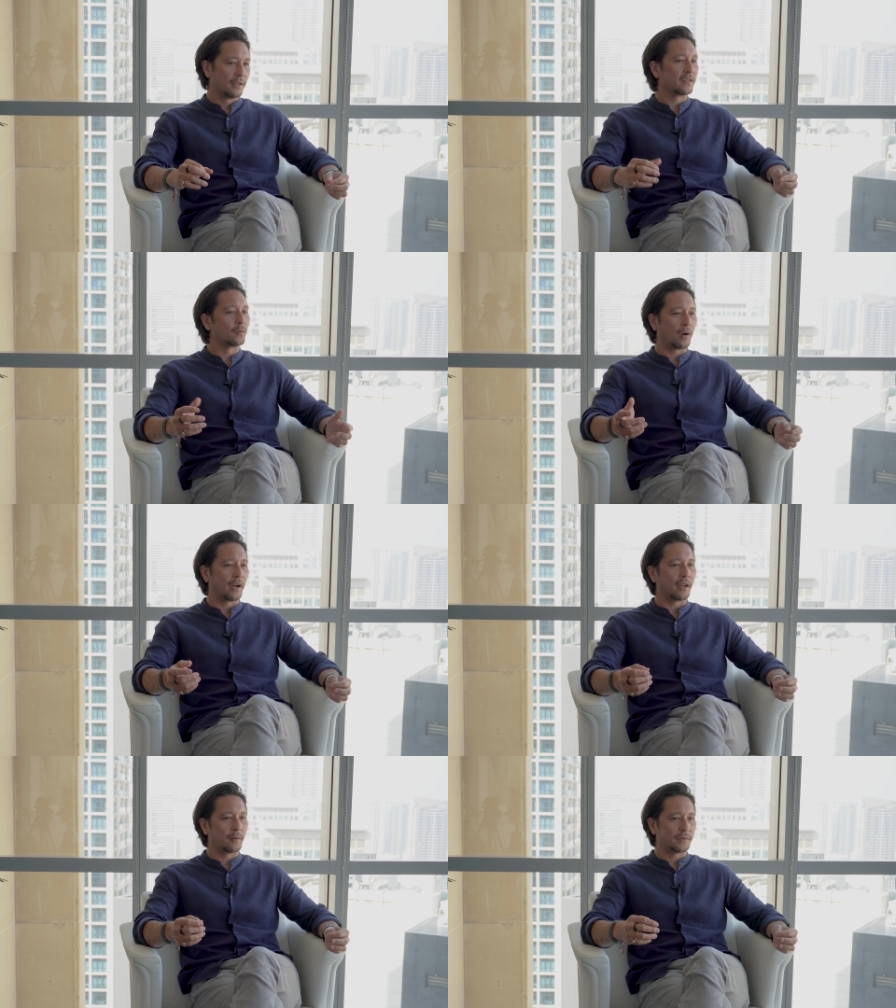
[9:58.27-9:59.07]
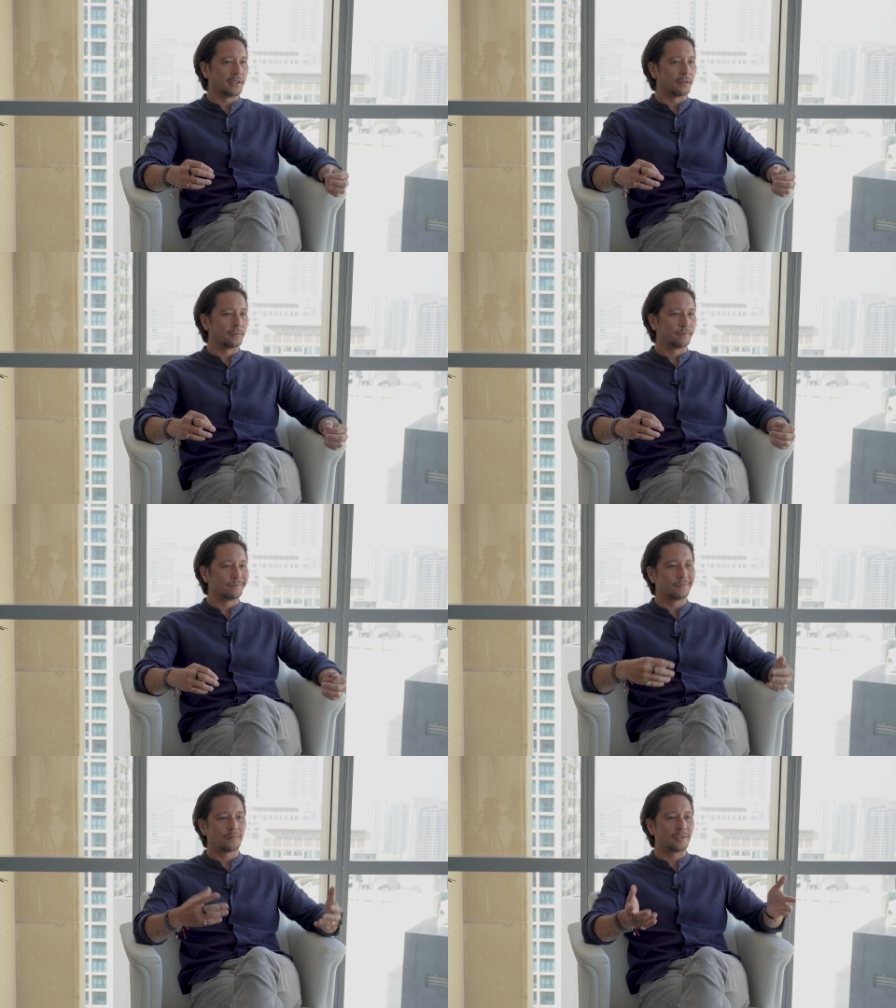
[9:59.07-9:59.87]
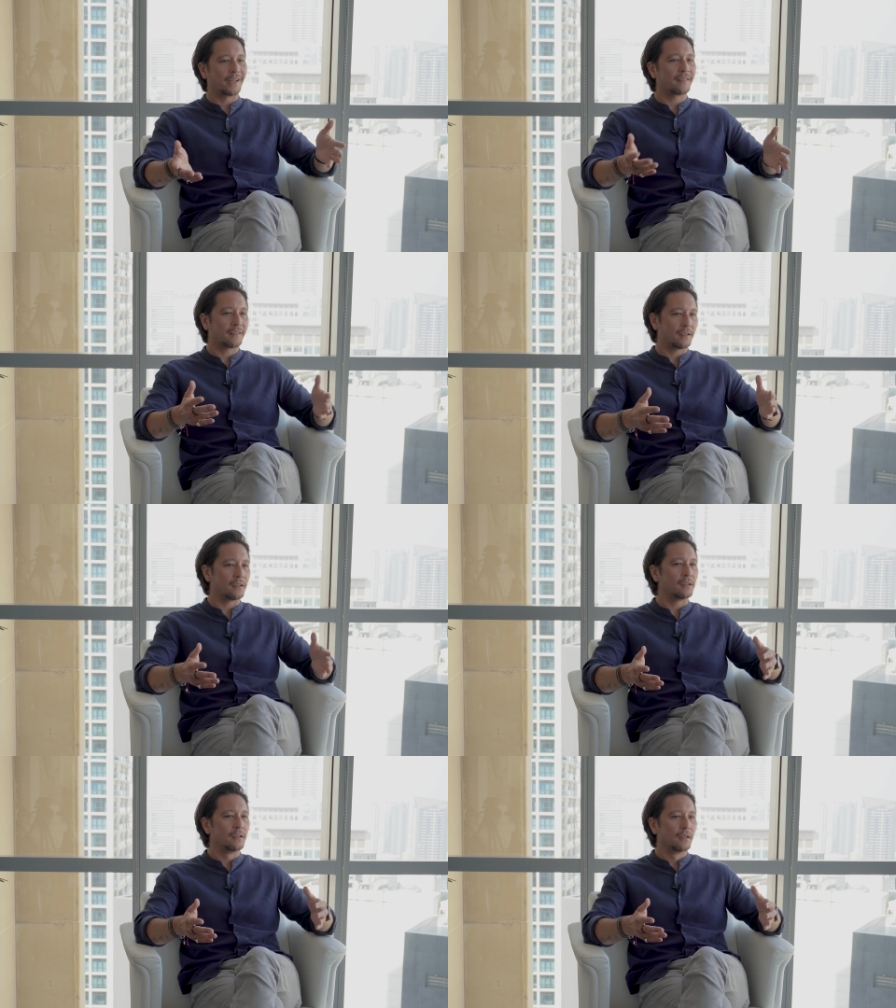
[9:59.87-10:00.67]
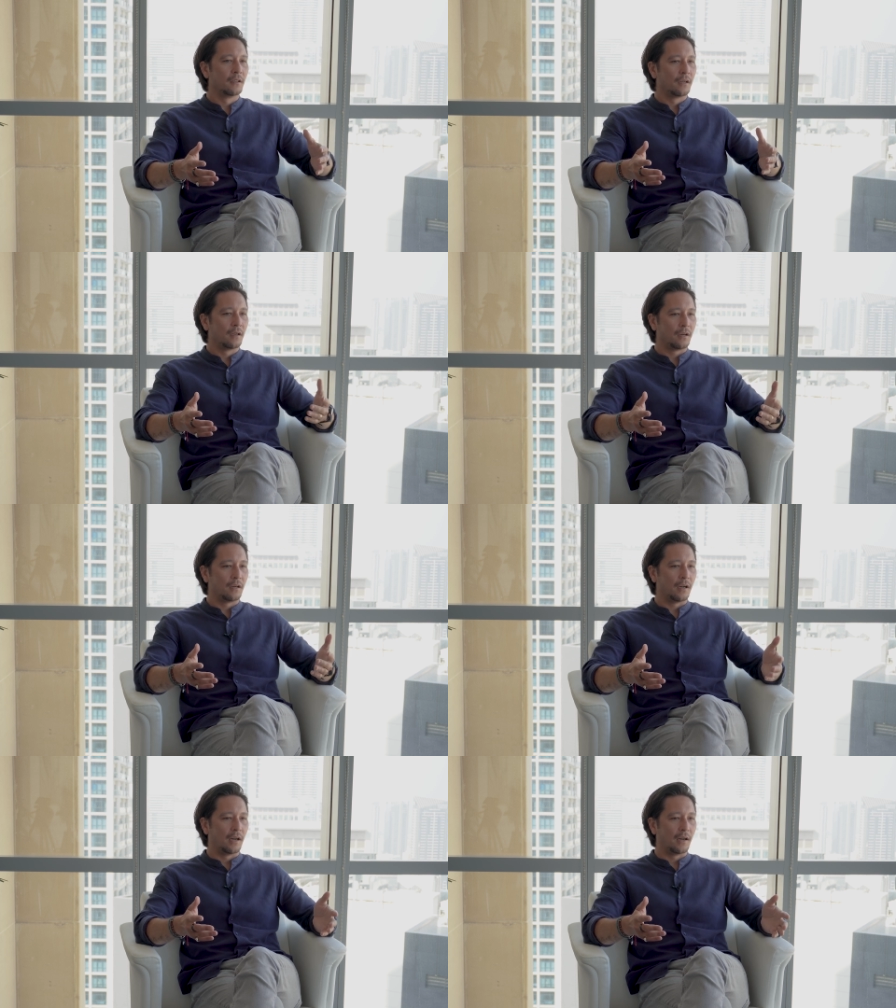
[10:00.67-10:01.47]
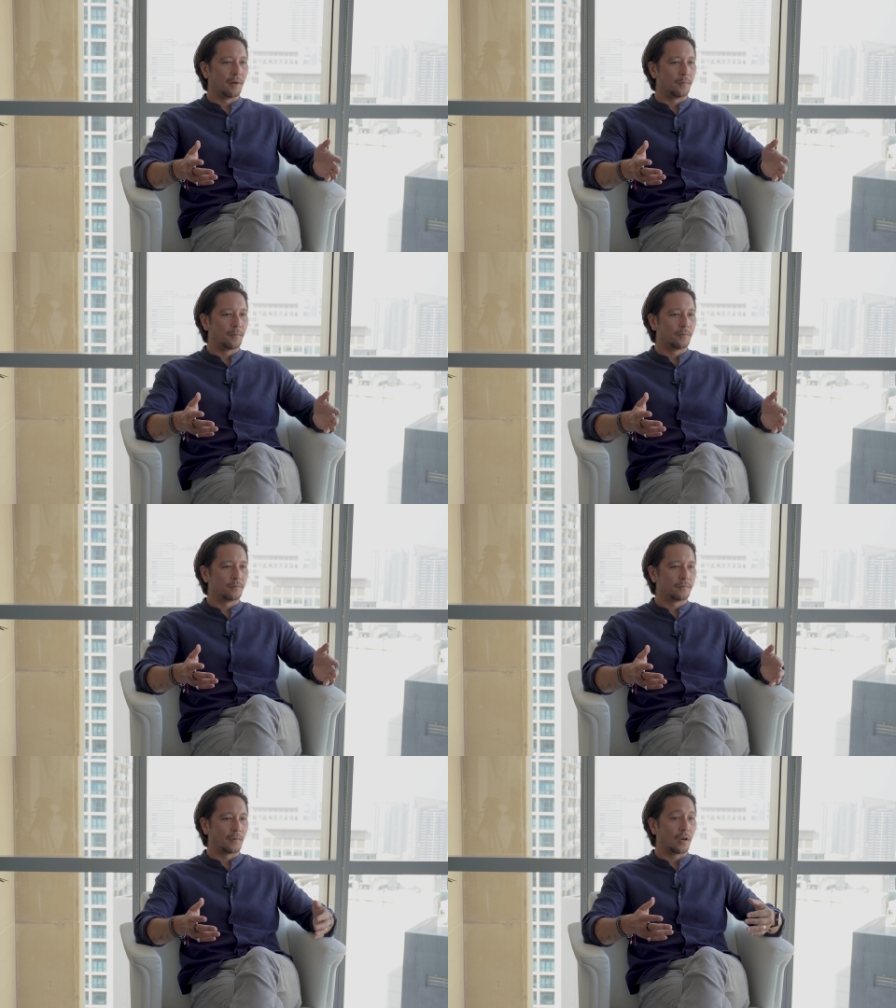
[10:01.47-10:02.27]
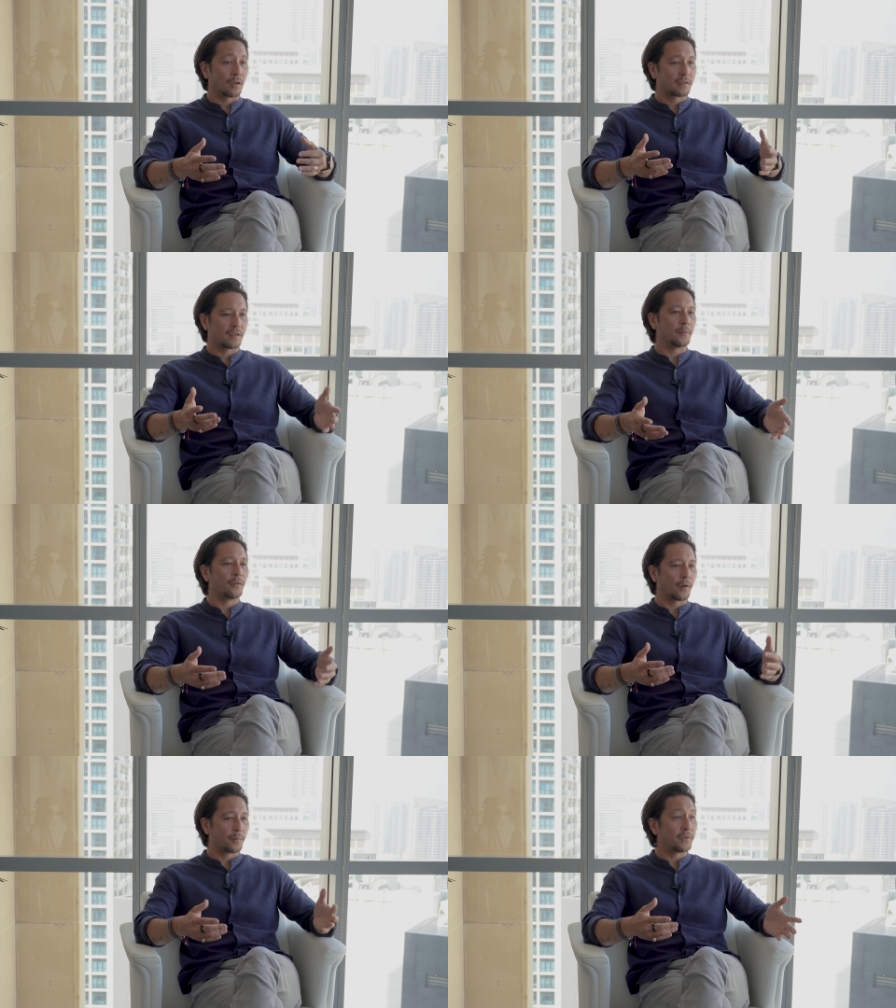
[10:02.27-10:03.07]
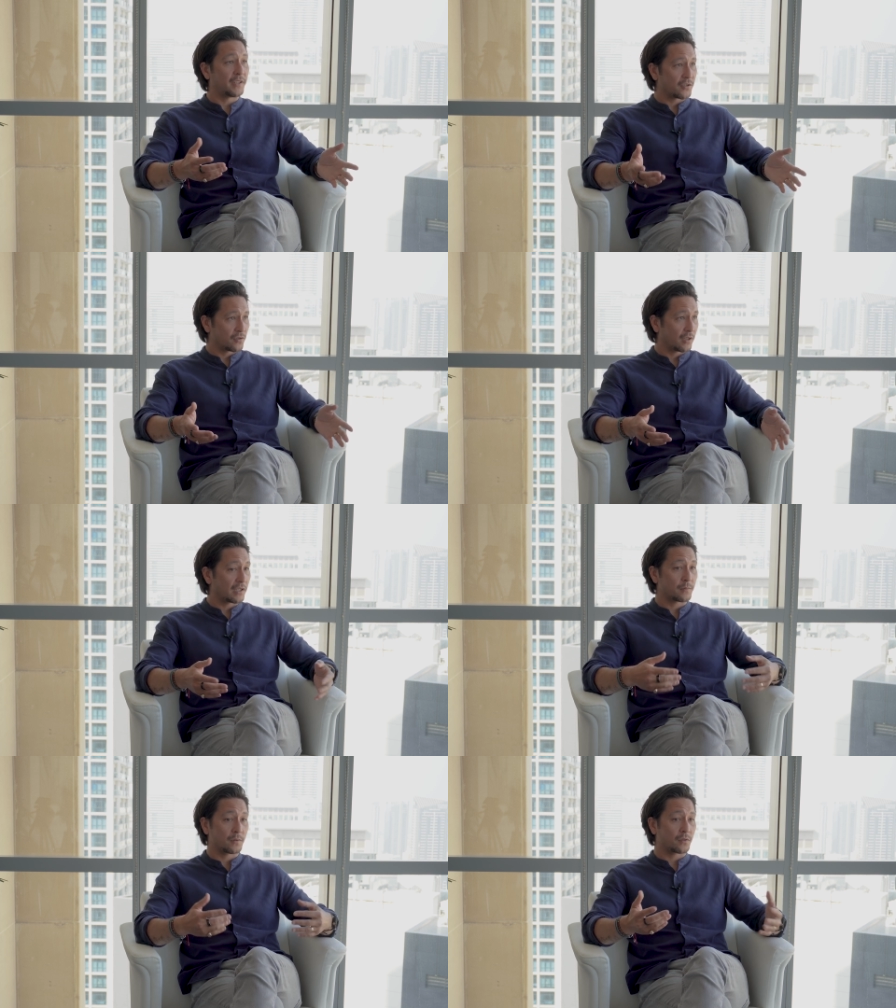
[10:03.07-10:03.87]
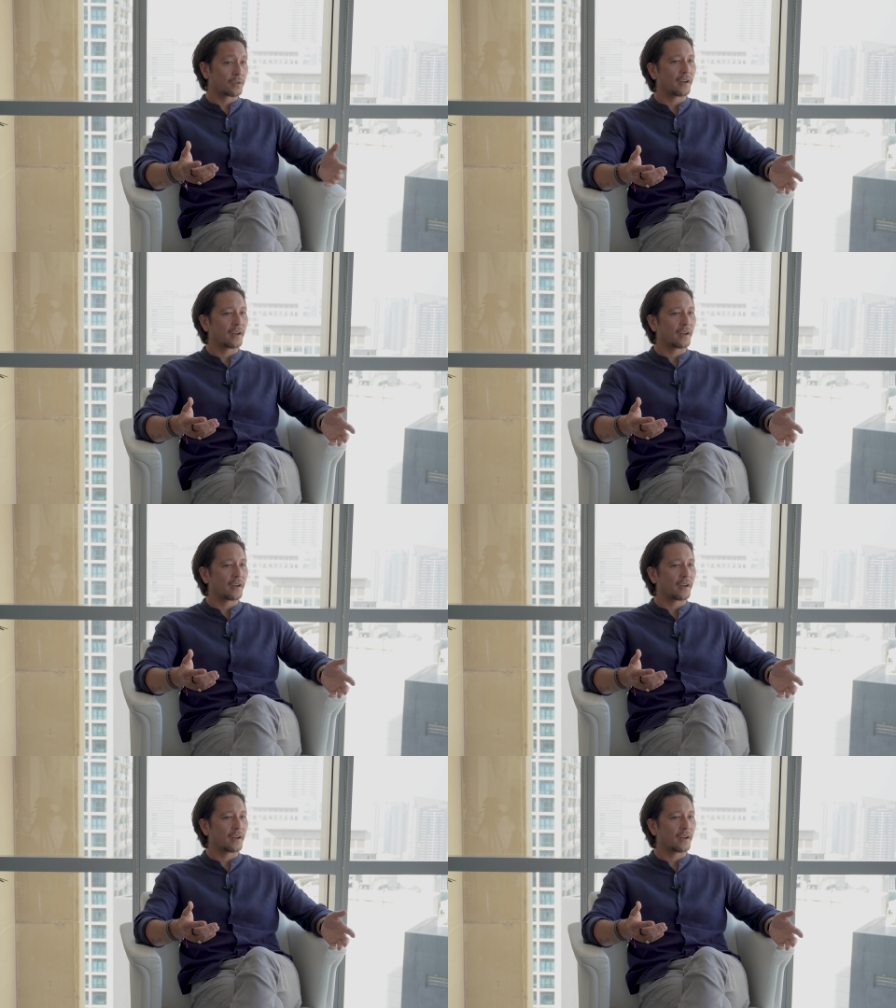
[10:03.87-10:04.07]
This is why I'm you know when I see um, our some of our potential customers or